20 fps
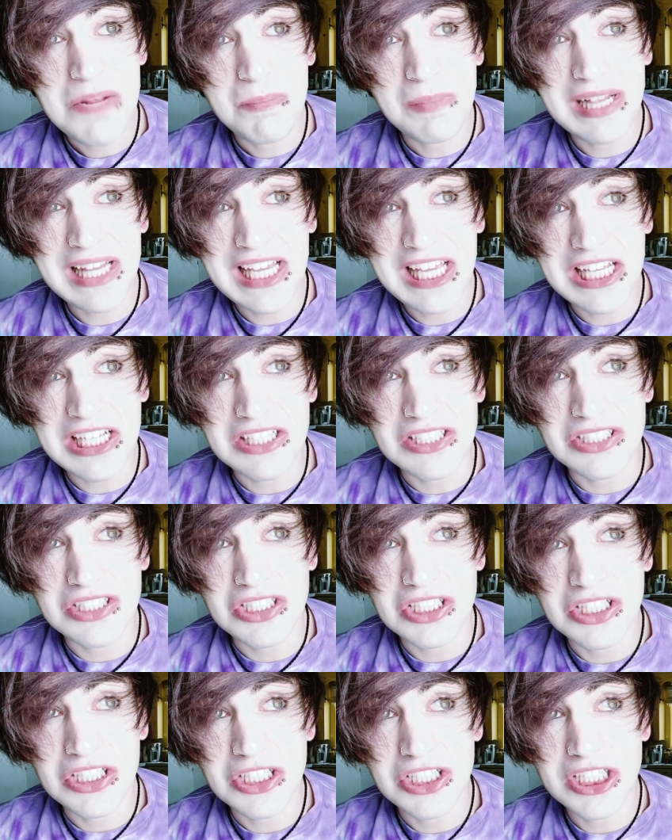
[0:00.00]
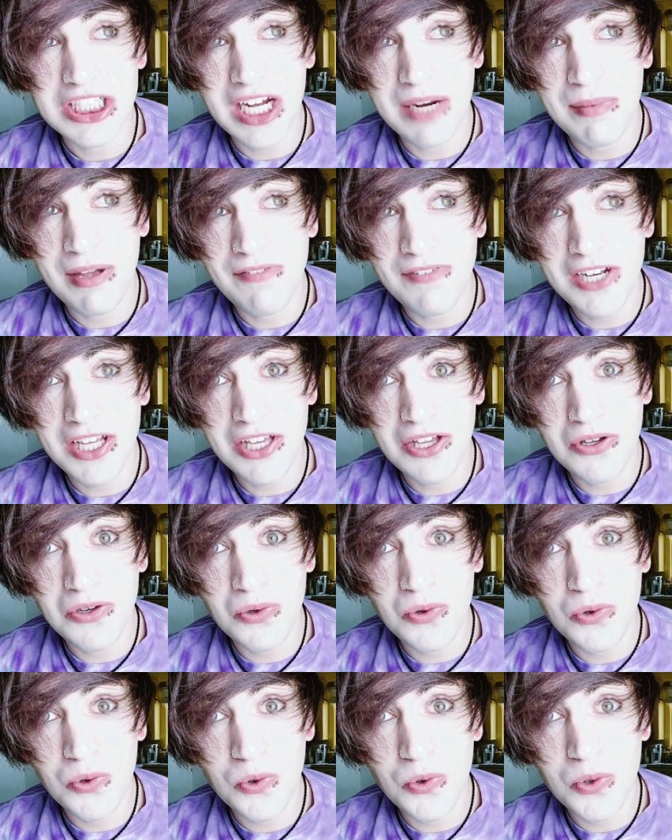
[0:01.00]
please share my
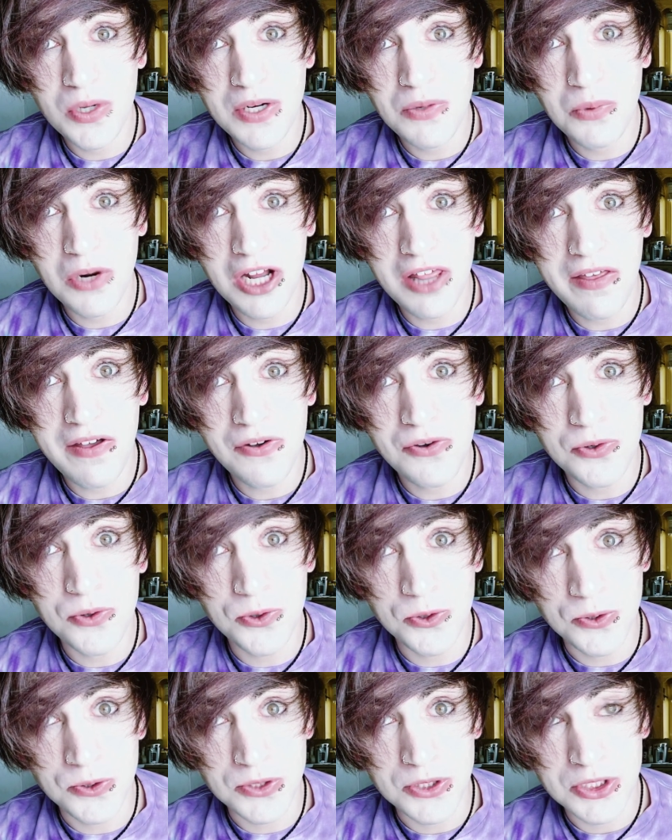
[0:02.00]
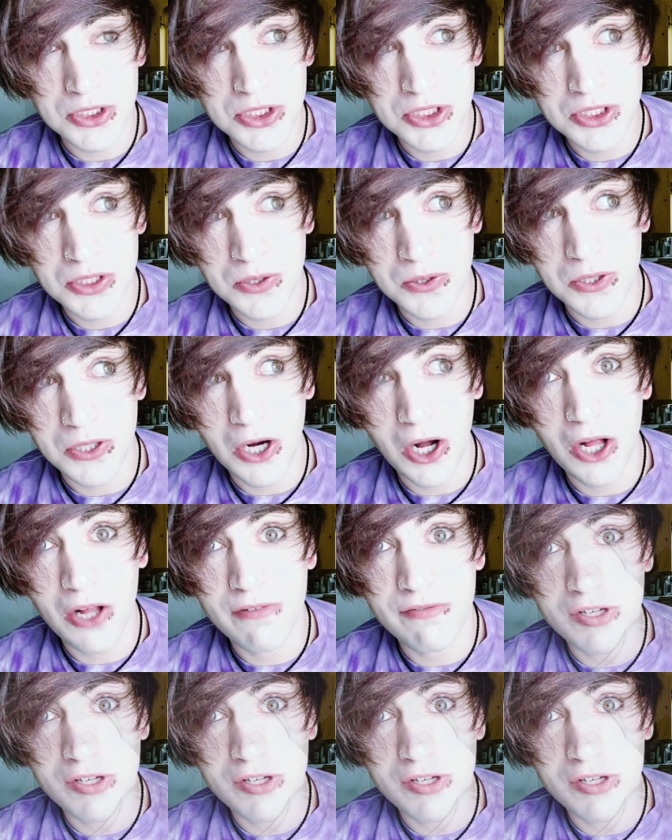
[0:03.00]
video in one of those or all